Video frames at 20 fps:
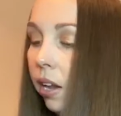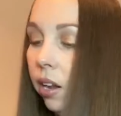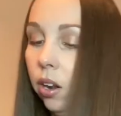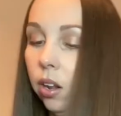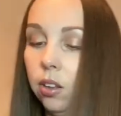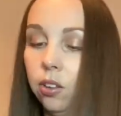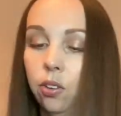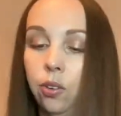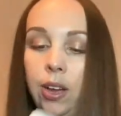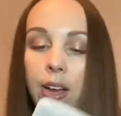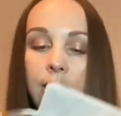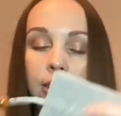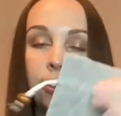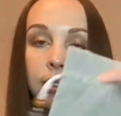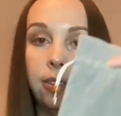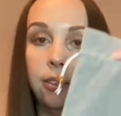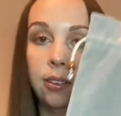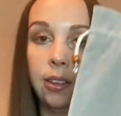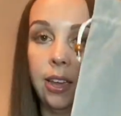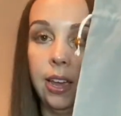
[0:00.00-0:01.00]
it also has
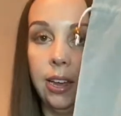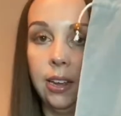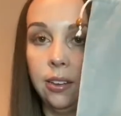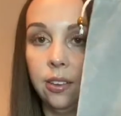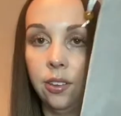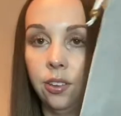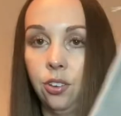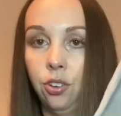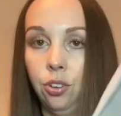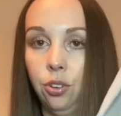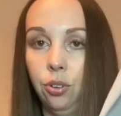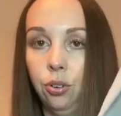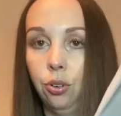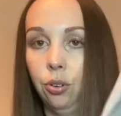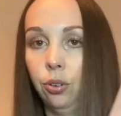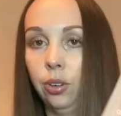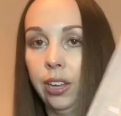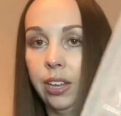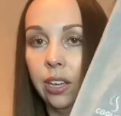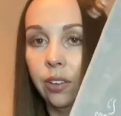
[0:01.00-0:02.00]
this case too,
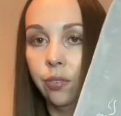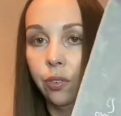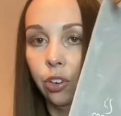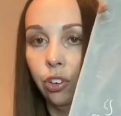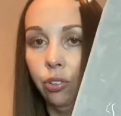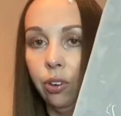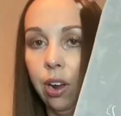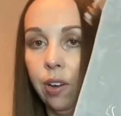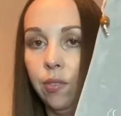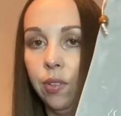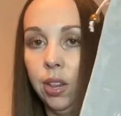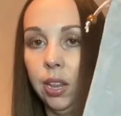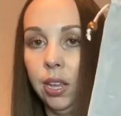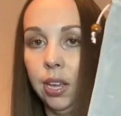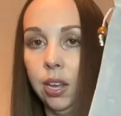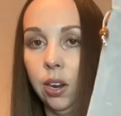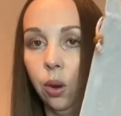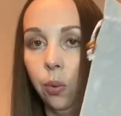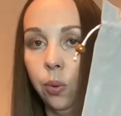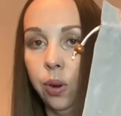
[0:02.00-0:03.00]
like for
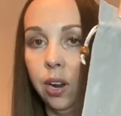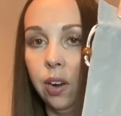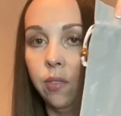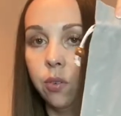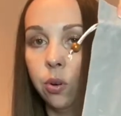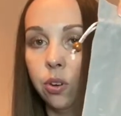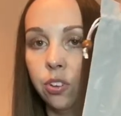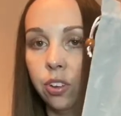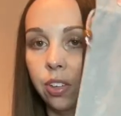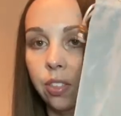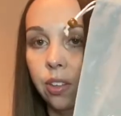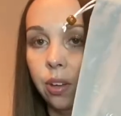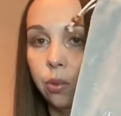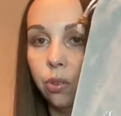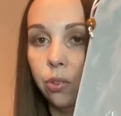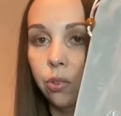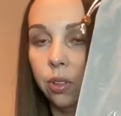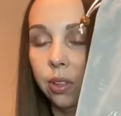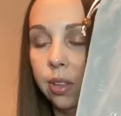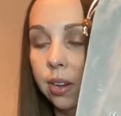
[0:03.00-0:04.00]
traveling or whatever, which I thought was really